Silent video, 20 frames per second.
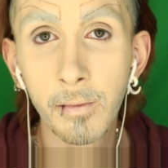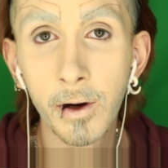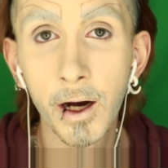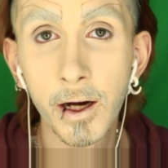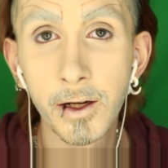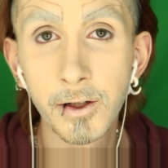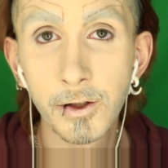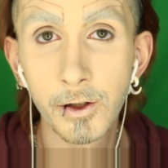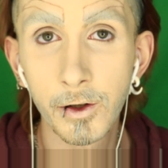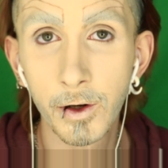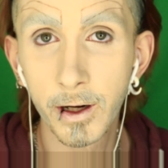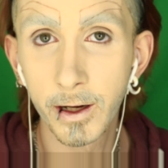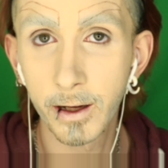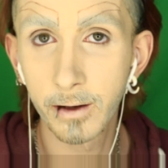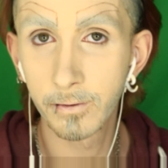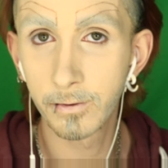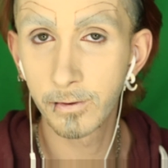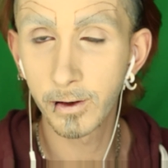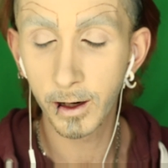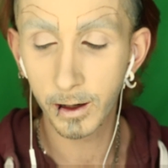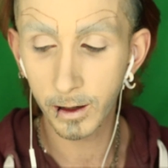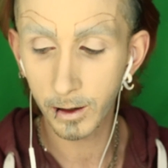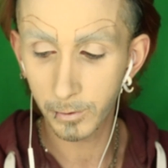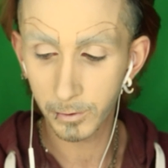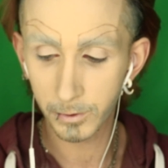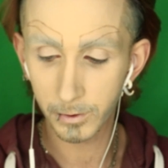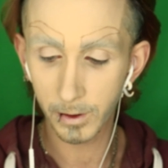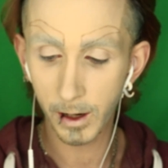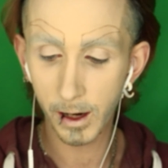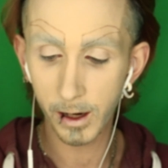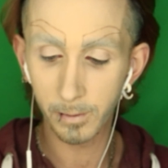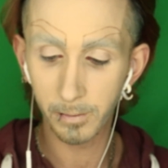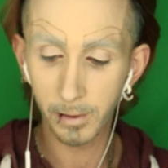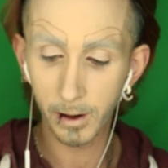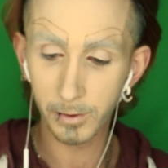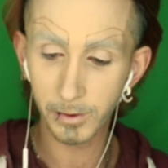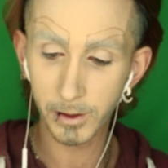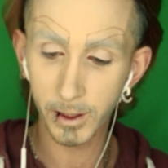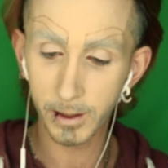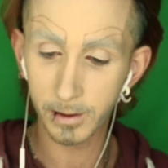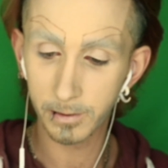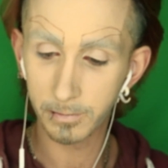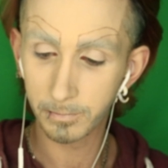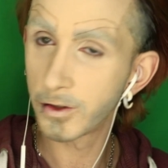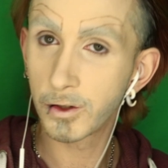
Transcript: brush so I can fill those eyebrows in.